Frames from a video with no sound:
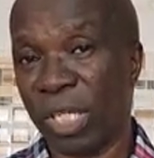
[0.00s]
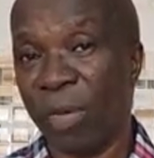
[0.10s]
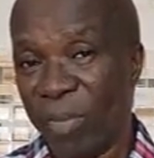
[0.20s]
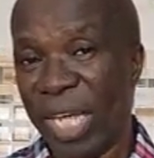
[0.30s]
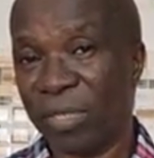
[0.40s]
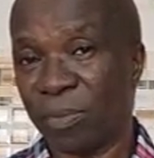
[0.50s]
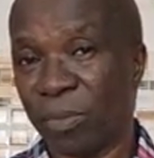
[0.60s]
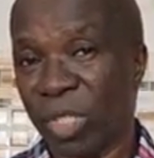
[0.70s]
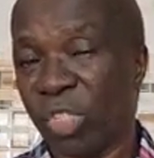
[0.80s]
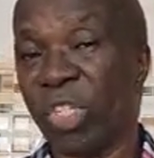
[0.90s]
Amen.
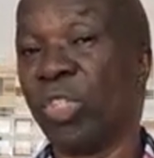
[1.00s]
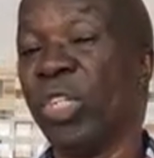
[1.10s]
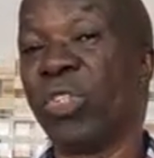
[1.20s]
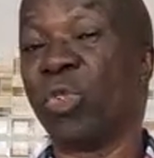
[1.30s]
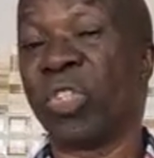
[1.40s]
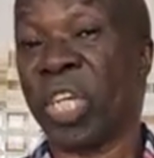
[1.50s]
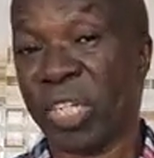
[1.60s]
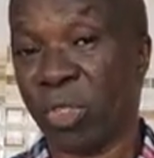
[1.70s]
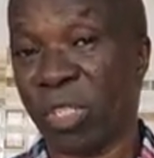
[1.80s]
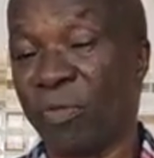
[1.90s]
You see, you need to
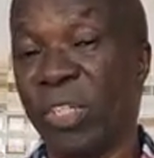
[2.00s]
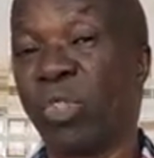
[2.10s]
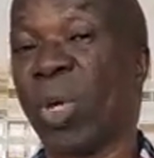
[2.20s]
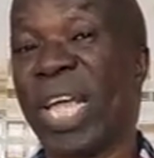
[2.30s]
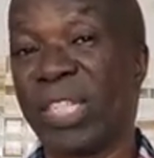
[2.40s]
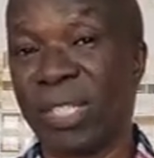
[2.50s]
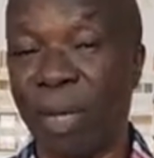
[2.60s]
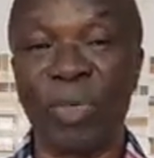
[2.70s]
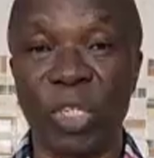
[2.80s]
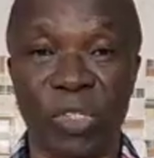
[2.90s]
check yourself. You need to
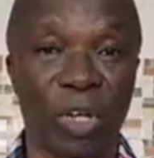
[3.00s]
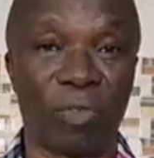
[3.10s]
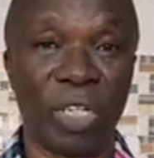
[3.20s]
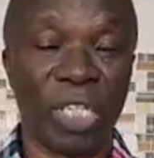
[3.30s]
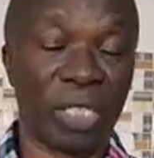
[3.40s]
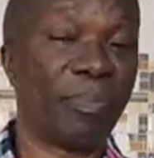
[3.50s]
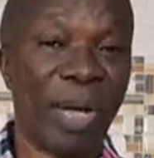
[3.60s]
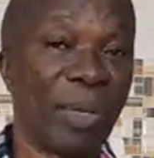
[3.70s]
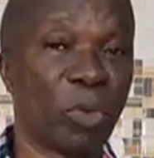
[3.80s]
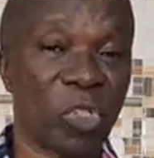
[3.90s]
examine yourself. The
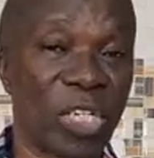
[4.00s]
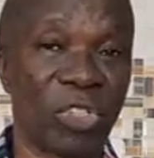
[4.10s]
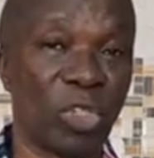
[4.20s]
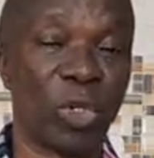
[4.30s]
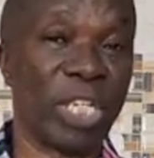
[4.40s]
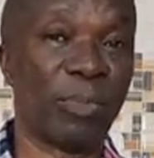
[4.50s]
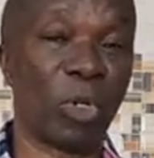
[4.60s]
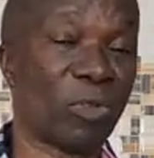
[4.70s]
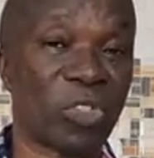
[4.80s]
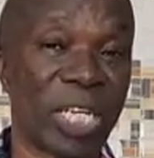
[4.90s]
Bible says, you know, in the book
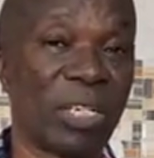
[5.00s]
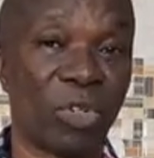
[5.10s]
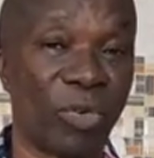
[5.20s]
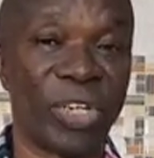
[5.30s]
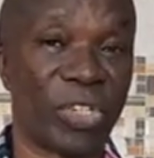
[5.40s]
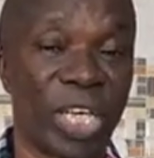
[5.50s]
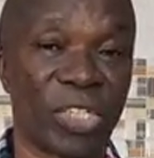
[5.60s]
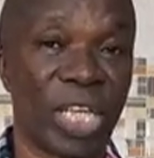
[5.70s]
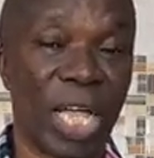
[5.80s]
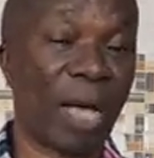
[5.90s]
of 2
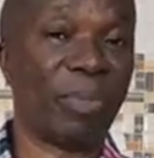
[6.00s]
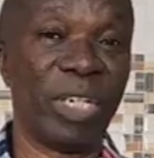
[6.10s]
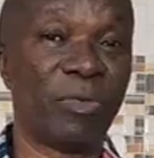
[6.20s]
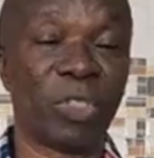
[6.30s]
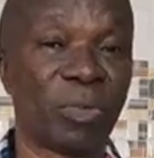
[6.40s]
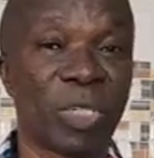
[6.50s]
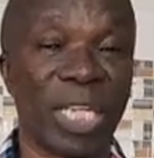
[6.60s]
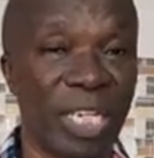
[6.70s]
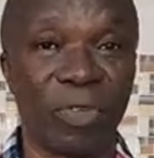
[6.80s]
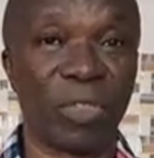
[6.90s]
Corinthians, I believe chapter
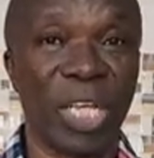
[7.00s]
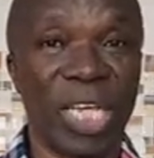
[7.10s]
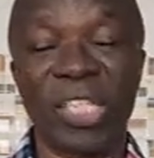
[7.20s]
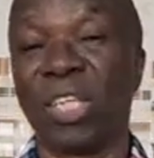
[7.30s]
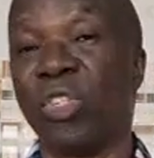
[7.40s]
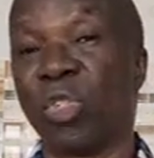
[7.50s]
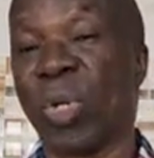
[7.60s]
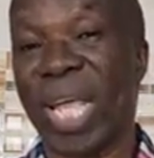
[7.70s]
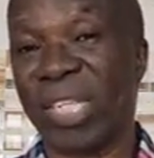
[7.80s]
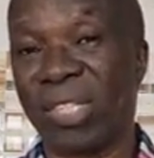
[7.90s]
11, it says you
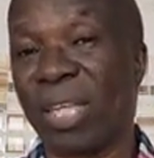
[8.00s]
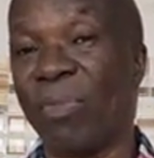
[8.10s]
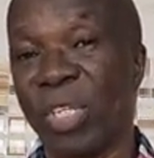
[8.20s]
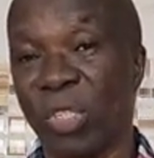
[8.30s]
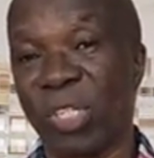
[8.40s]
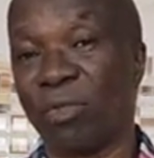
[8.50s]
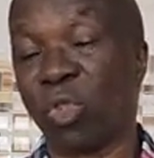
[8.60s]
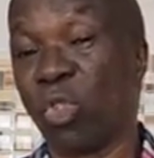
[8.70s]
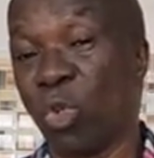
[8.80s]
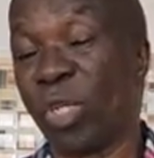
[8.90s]
should examine yourself
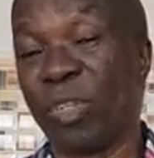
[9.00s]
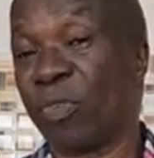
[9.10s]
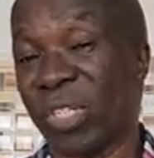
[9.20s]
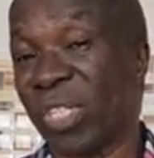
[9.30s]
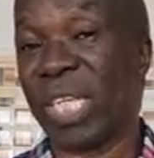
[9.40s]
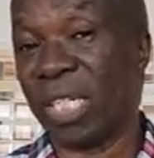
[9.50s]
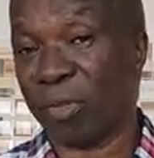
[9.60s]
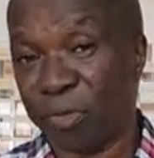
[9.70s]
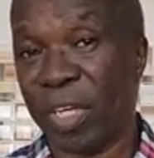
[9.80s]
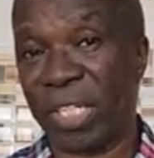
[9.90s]
to know if you are still in the
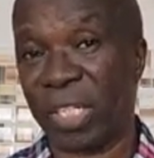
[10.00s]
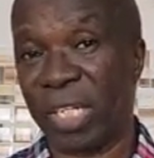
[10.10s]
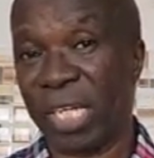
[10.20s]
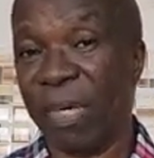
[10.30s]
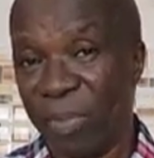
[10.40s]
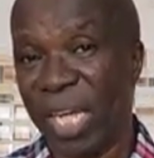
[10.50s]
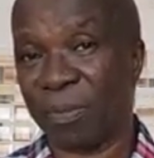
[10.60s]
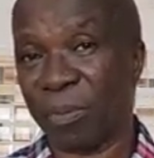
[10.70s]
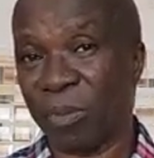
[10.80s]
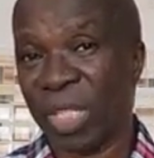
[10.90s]
faith. Amen.